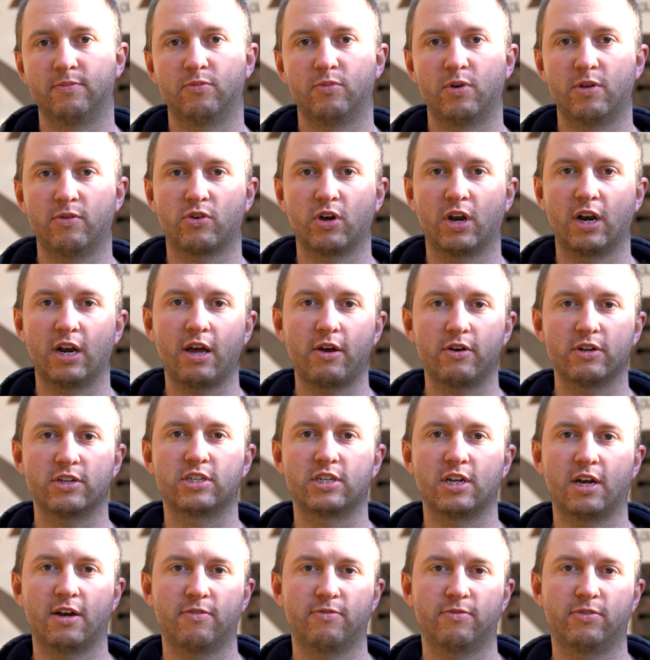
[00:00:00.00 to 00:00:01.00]
We've got a load of
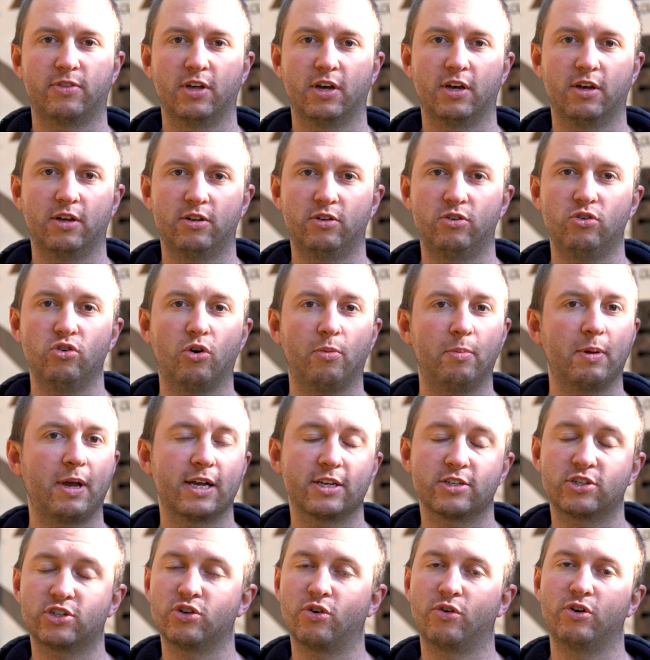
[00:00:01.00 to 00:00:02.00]
stuff that normally
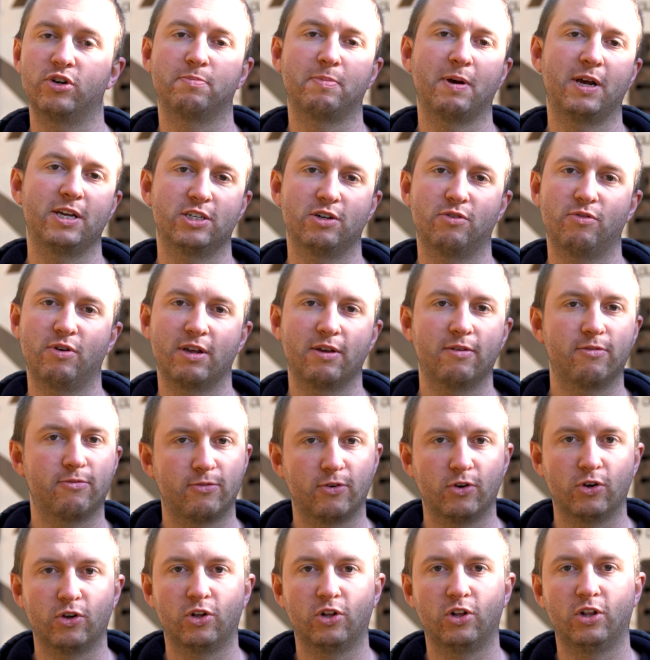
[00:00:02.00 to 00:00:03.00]
our storage bays are really
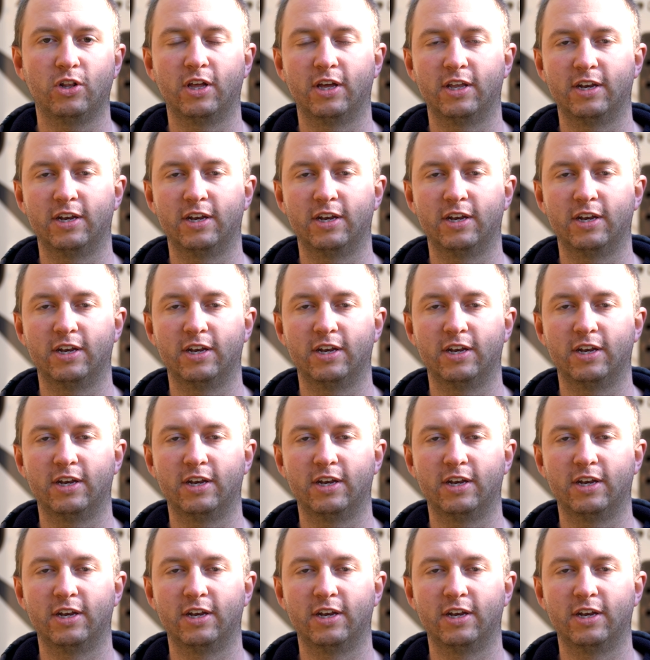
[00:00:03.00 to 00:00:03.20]
full,